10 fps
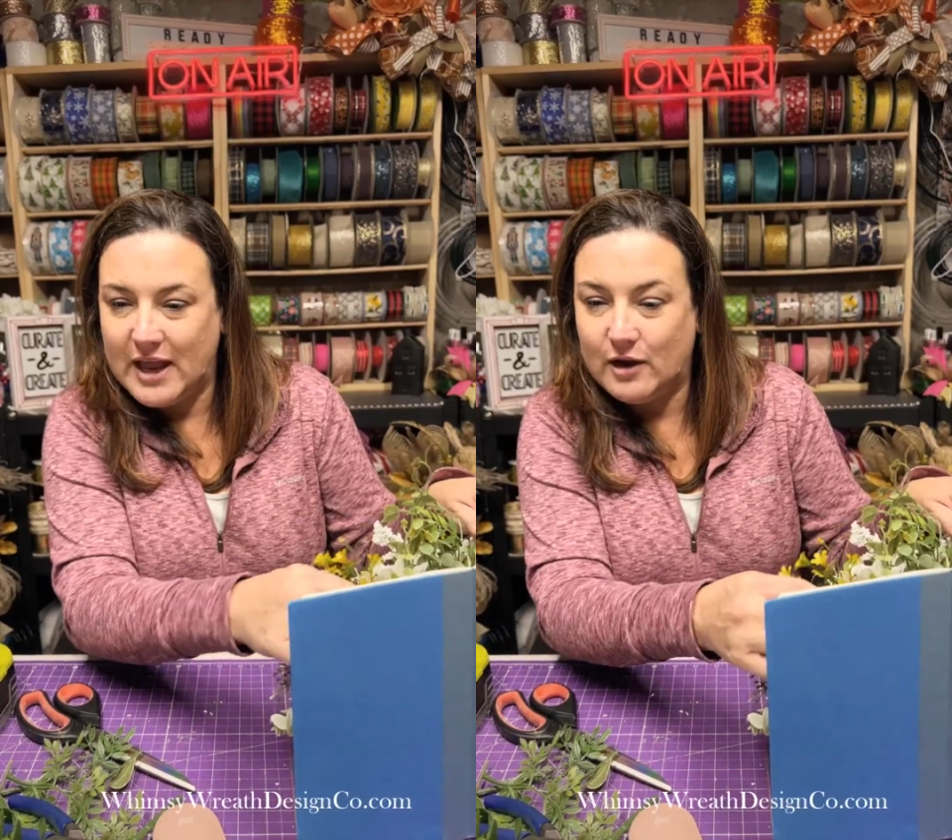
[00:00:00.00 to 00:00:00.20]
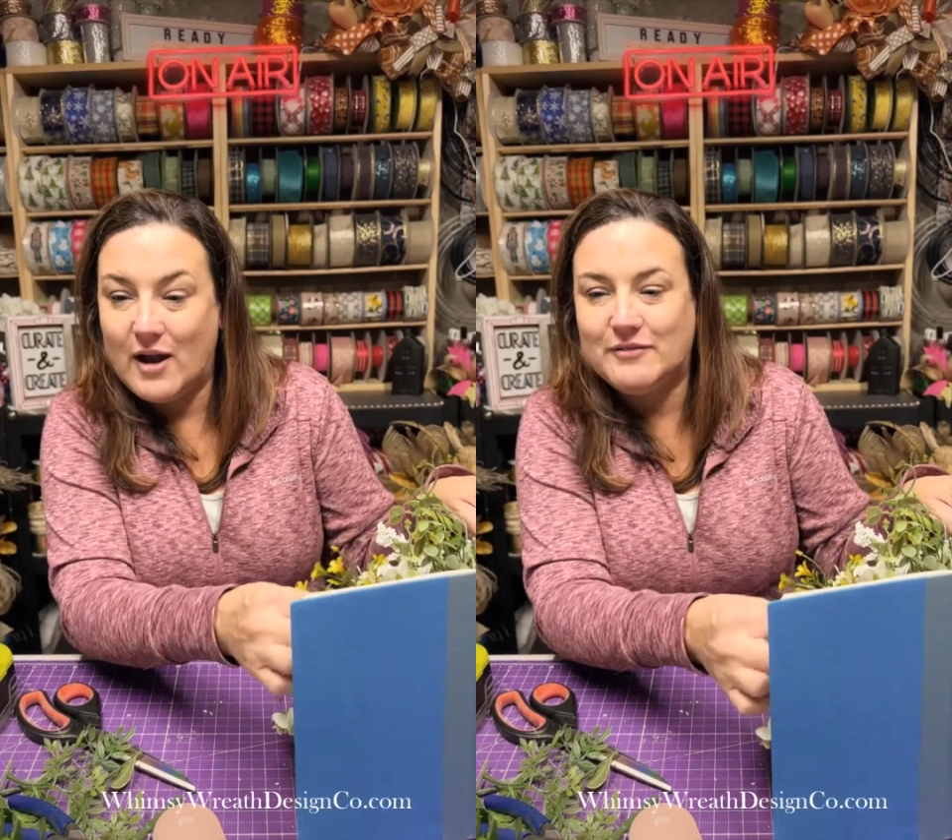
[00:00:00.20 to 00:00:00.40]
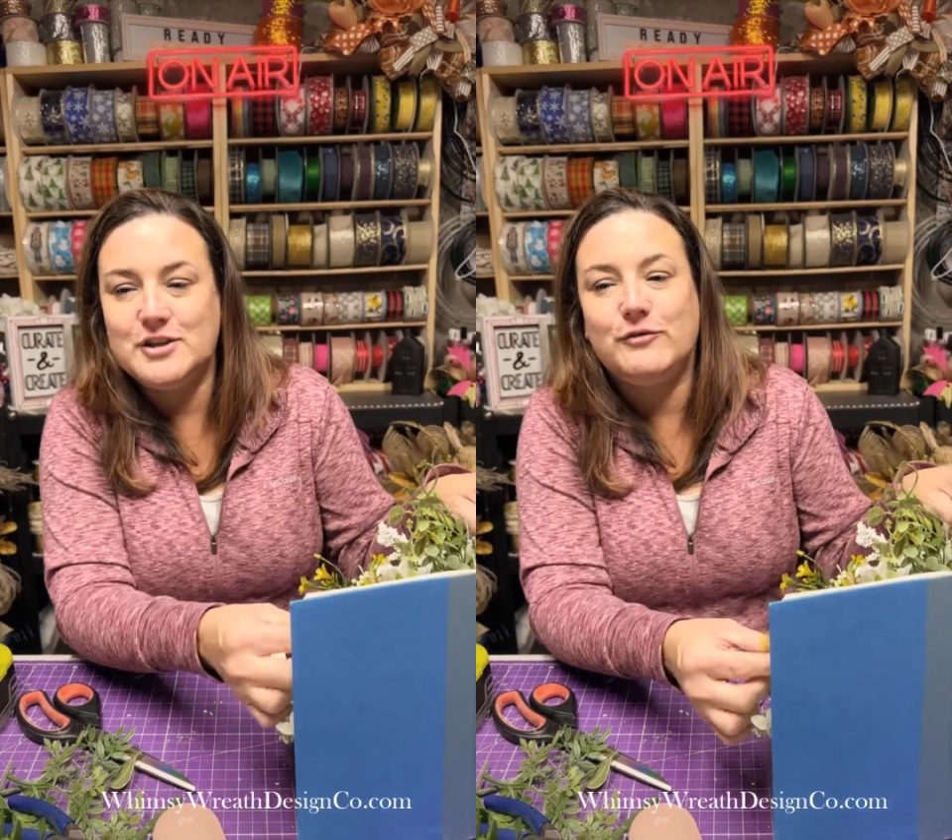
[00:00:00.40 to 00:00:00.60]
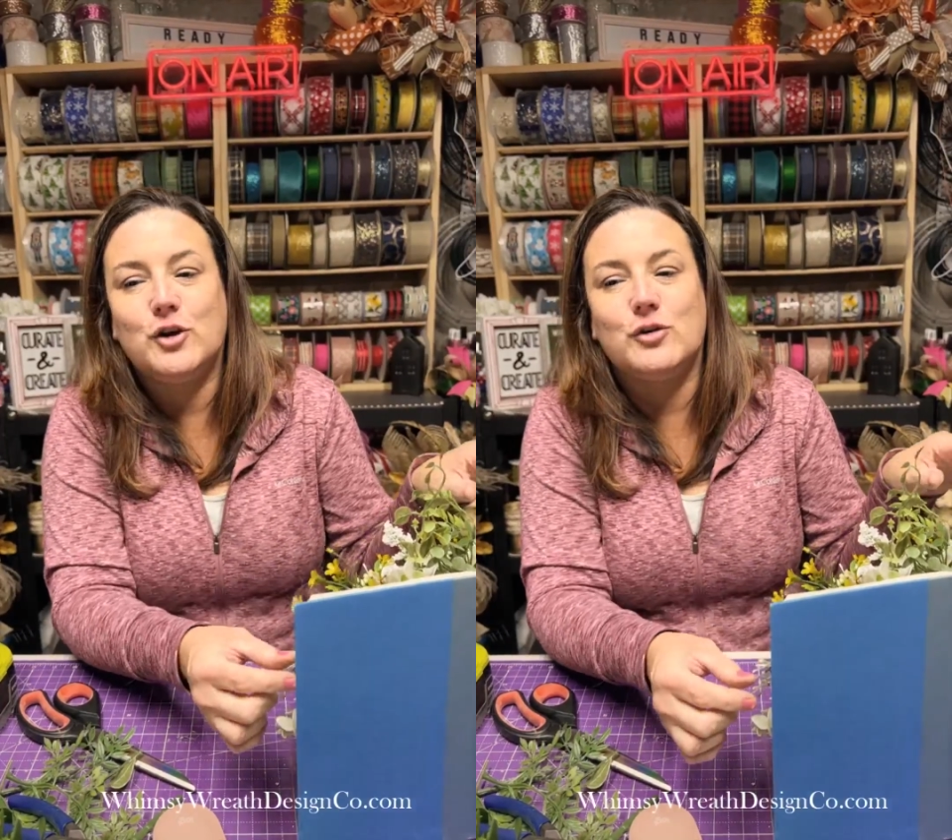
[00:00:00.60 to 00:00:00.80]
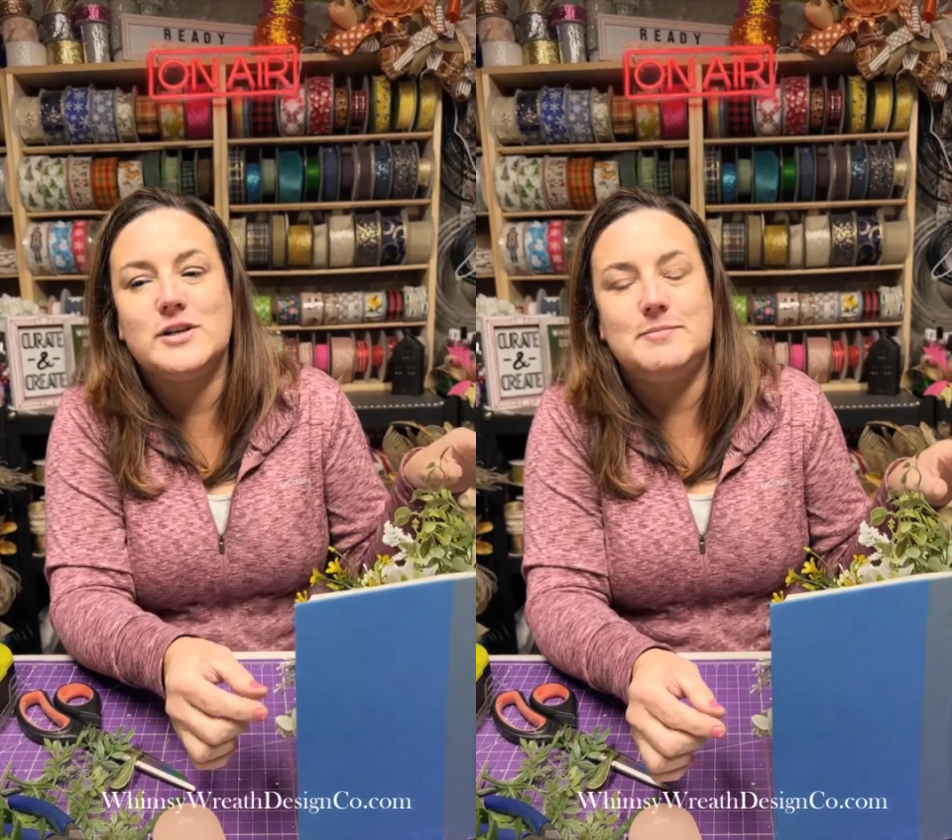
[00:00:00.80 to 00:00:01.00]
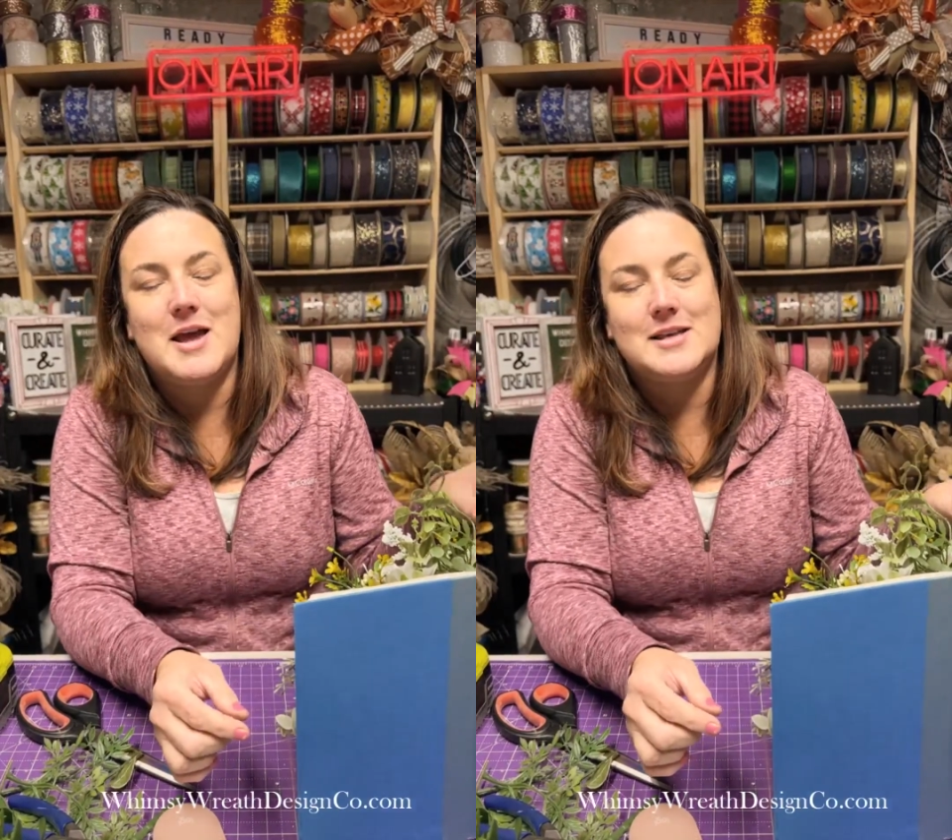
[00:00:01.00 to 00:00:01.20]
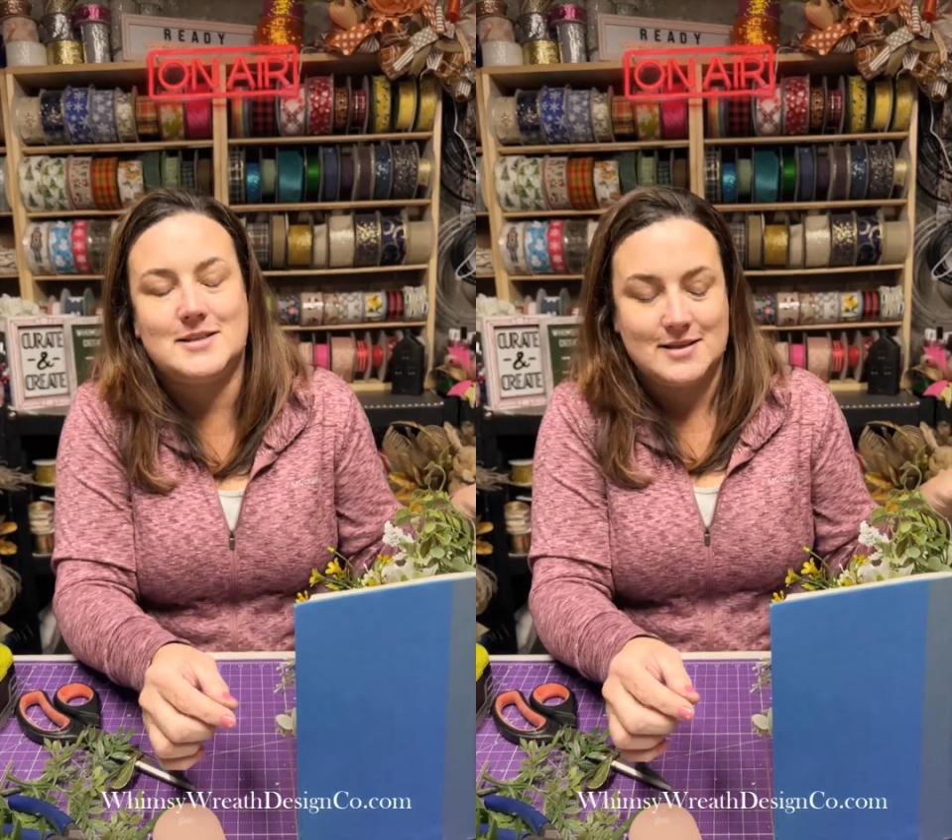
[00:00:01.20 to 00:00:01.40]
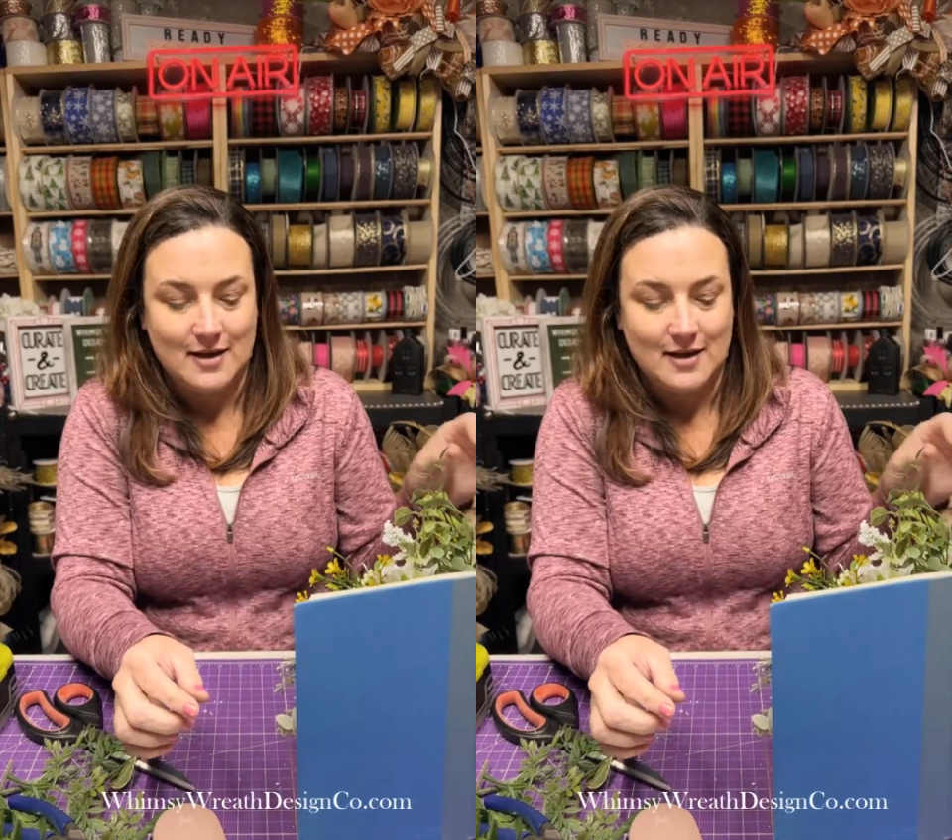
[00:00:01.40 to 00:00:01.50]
Crafting for Christmas.